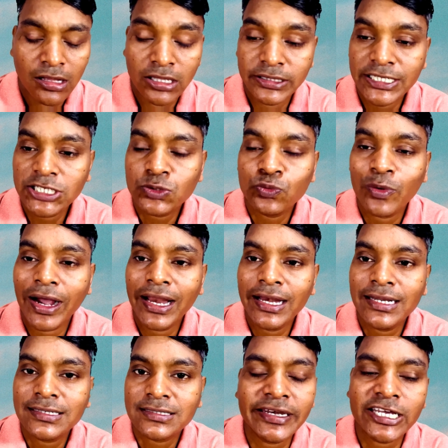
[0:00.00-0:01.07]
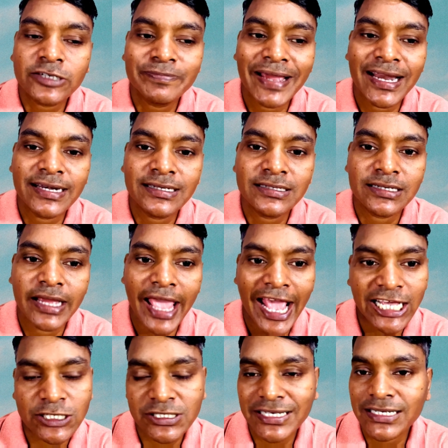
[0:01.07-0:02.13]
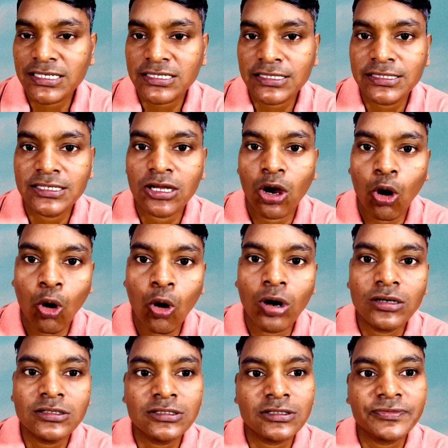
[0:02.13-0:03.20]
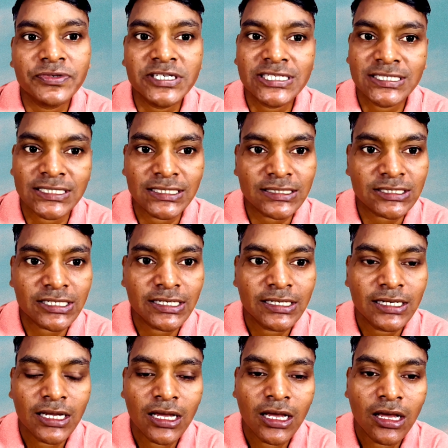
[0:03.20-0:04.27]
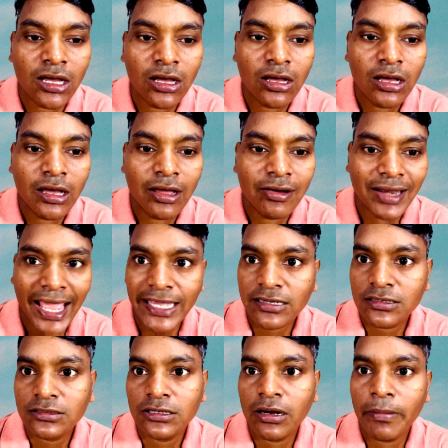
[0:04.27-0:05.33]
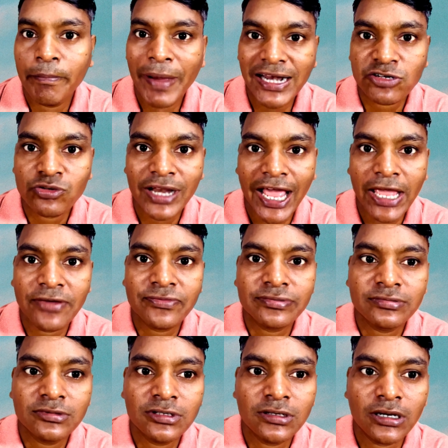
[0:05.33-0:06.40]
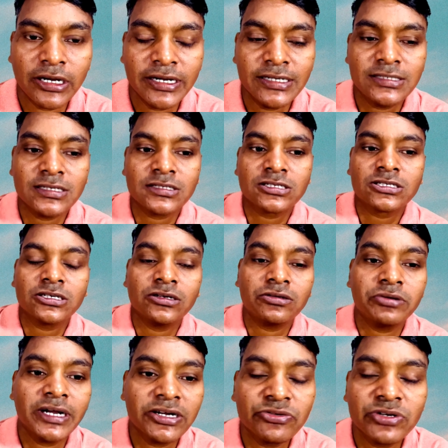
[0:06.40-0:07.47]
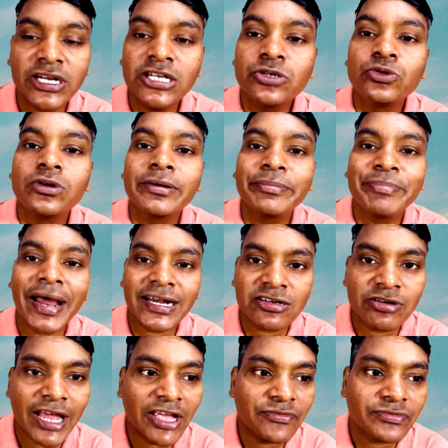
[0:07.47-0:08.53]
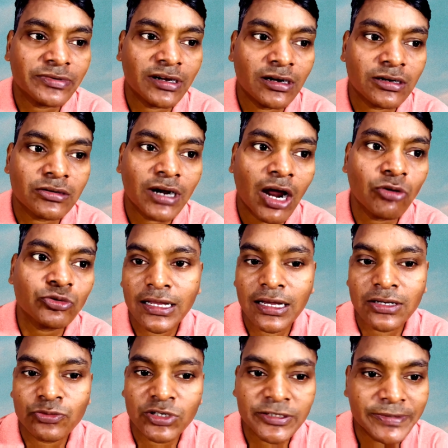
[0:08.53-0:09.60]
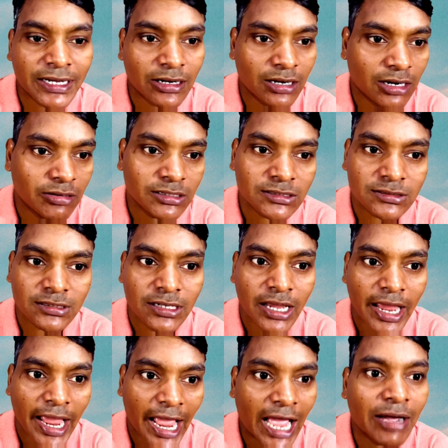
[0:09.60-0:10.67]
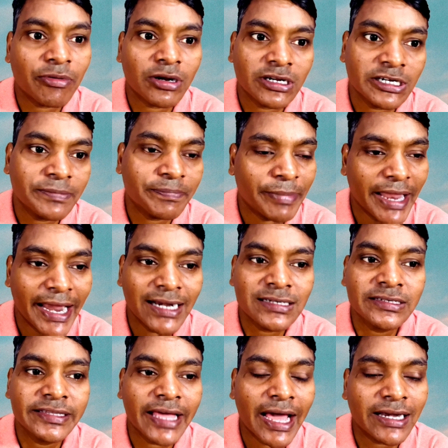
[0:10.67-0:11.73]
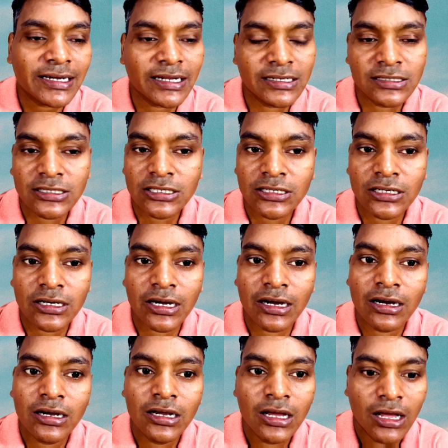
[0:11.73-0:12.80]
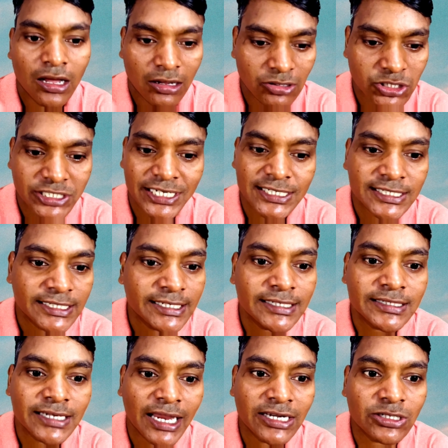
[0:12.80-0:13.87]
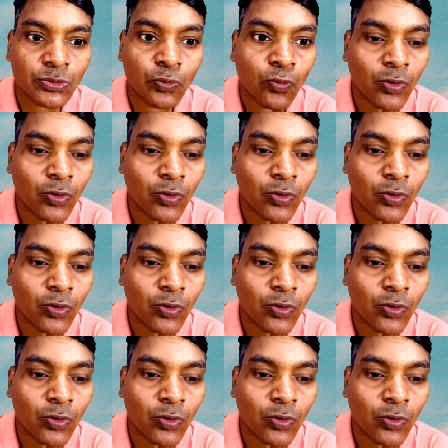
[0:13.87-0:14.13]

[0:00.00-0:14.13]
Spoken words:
This wireless neckband excels in all the features like battery life. It has a really good battery life, around 25 hours. I have already played that and tested it, and